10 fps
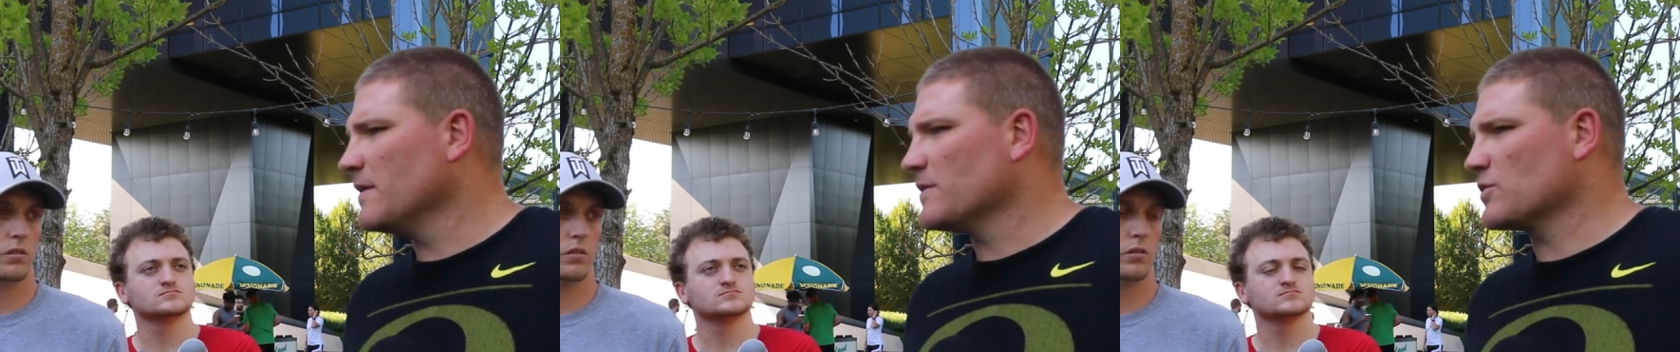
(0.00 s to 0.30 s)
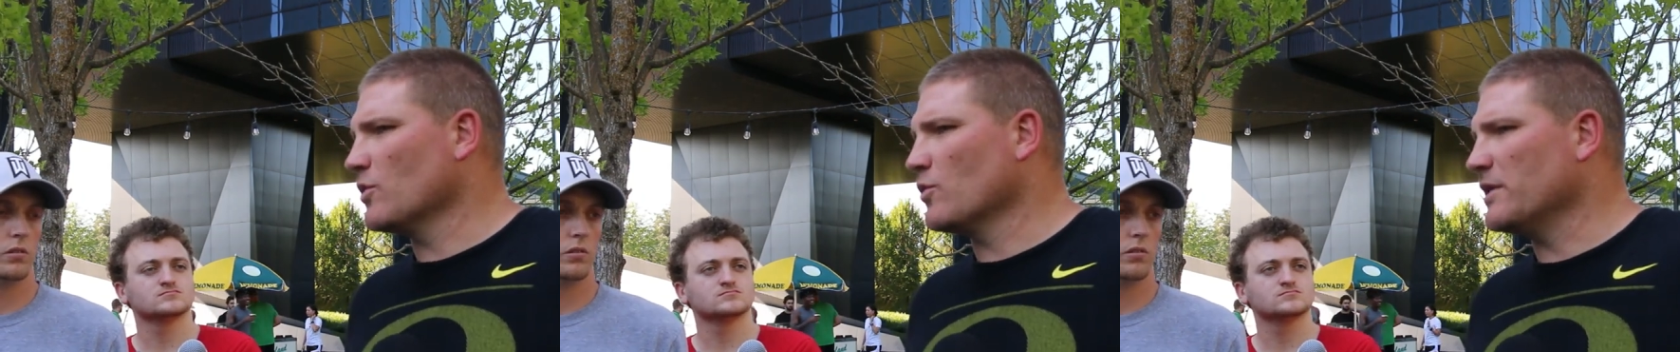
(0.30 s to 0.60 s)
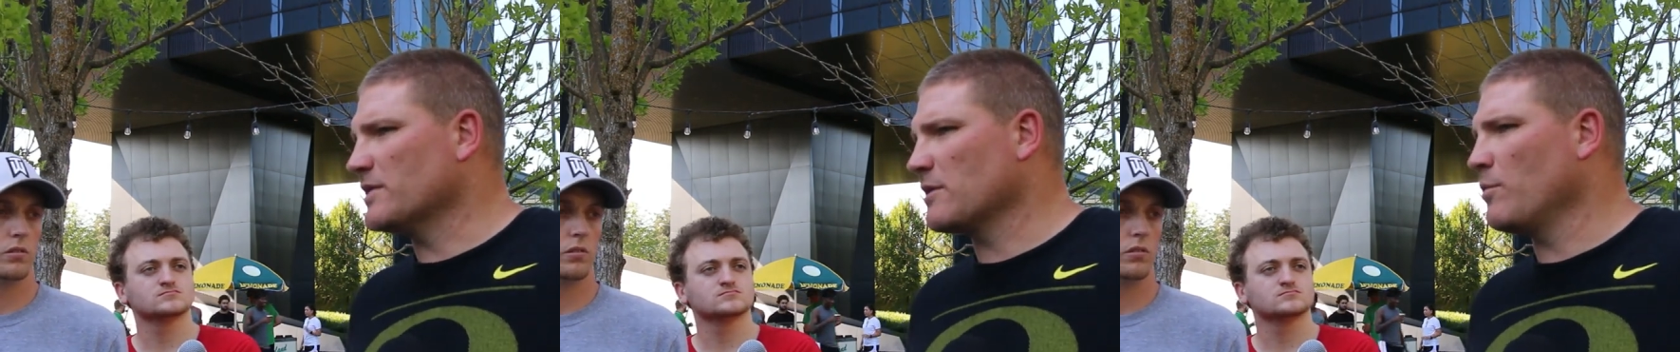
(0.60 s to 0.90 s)
Speaker 1: So
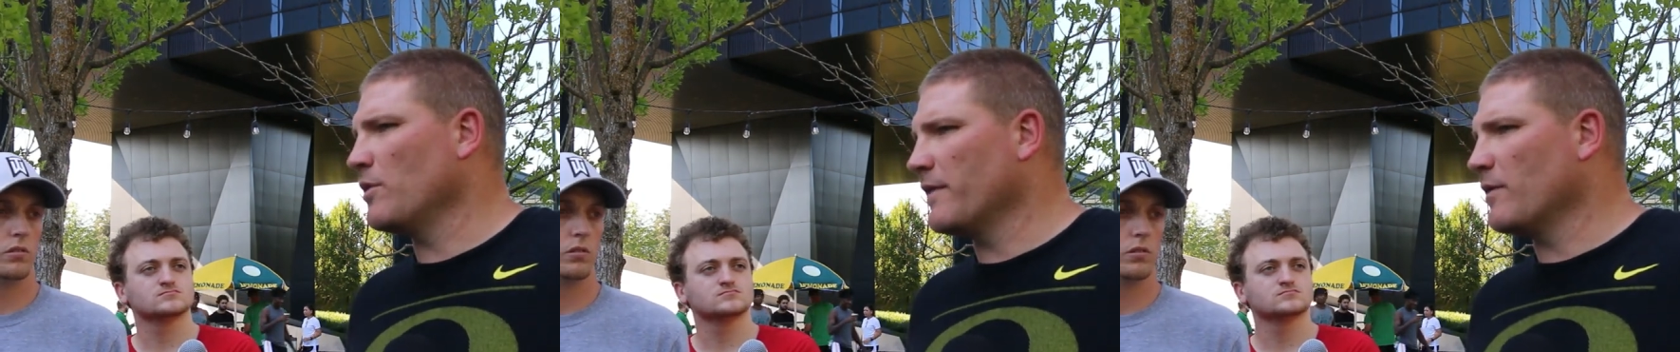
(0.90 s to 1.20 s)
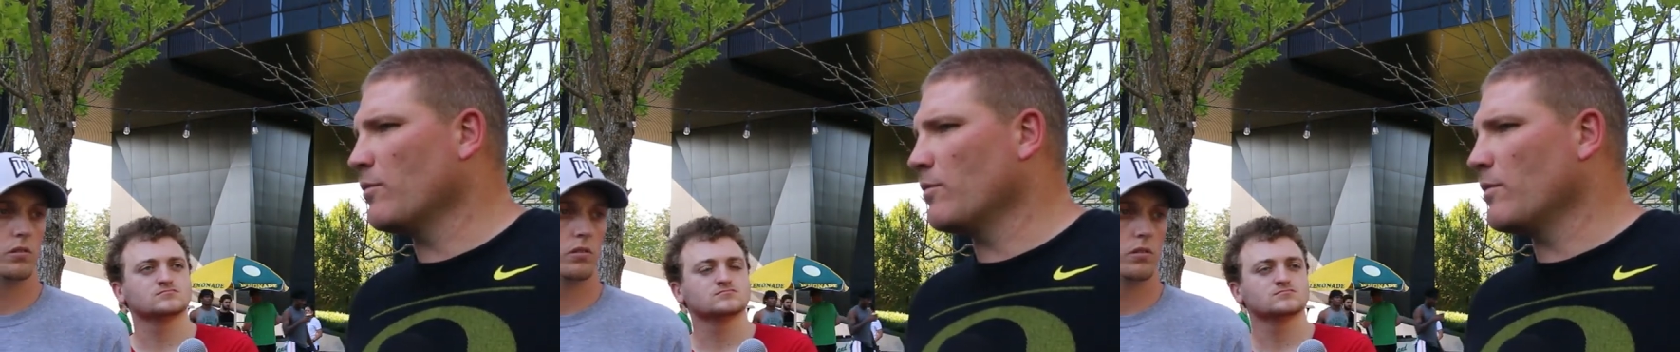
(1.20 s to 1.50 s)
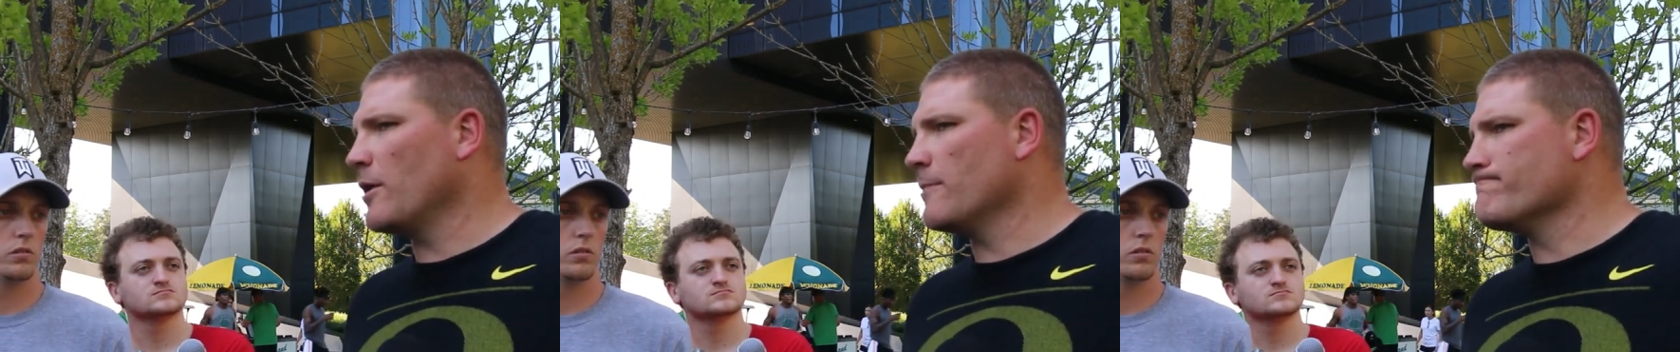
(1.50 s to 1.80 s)
he's someone
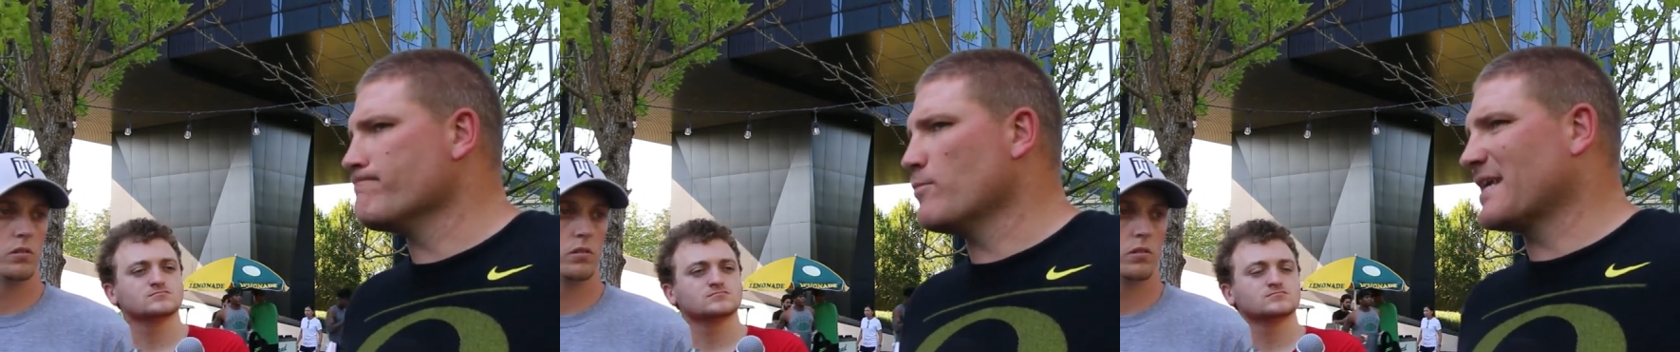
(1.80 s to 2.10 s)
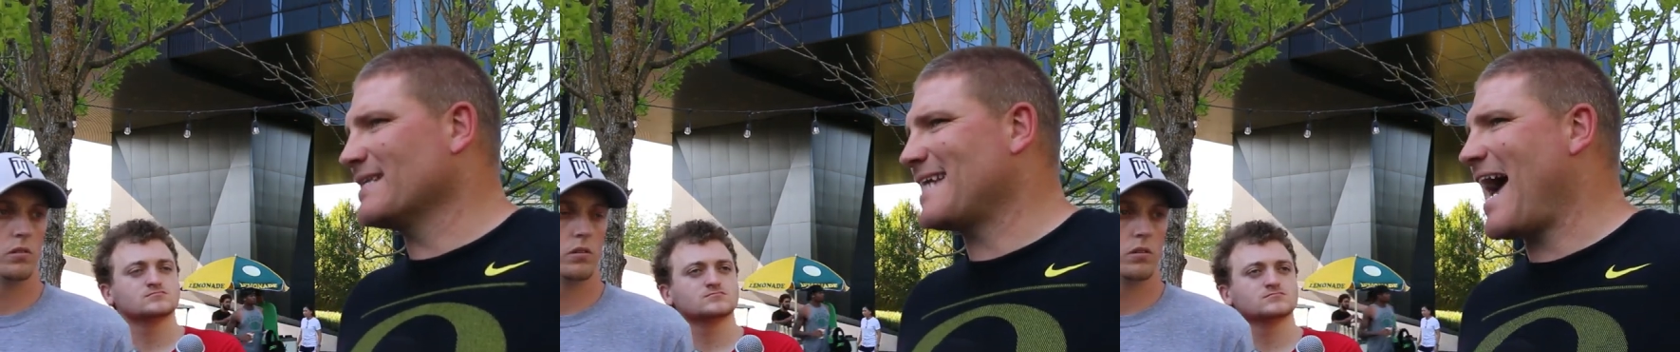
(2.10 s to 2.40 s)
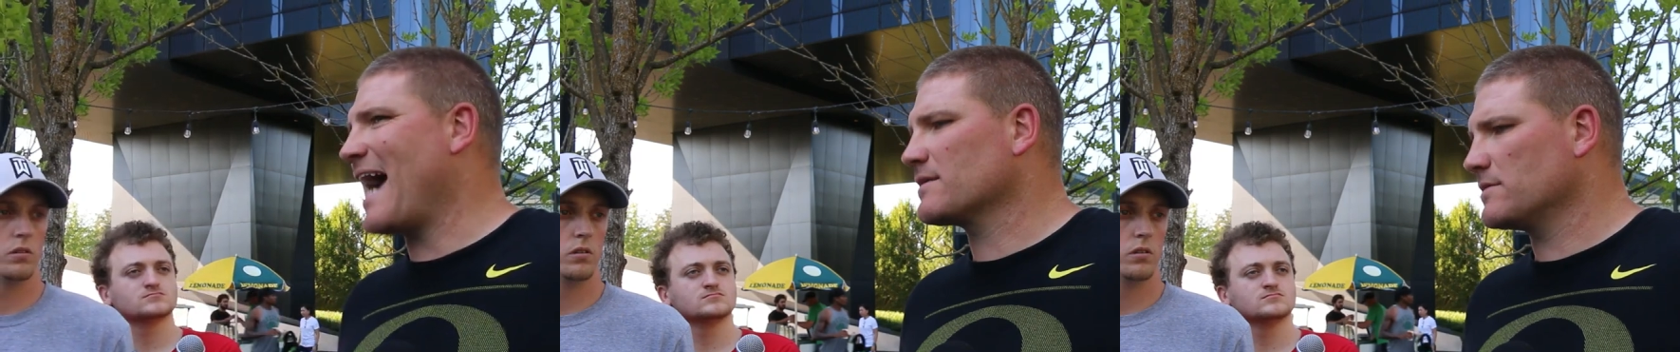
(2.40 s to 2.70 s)
that um, we can
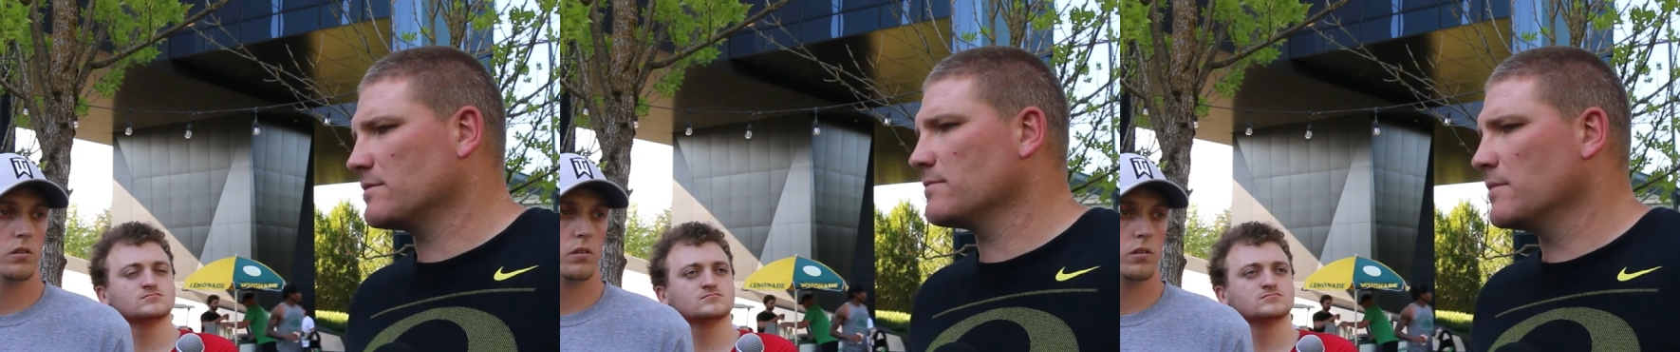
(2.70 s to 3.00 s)
tax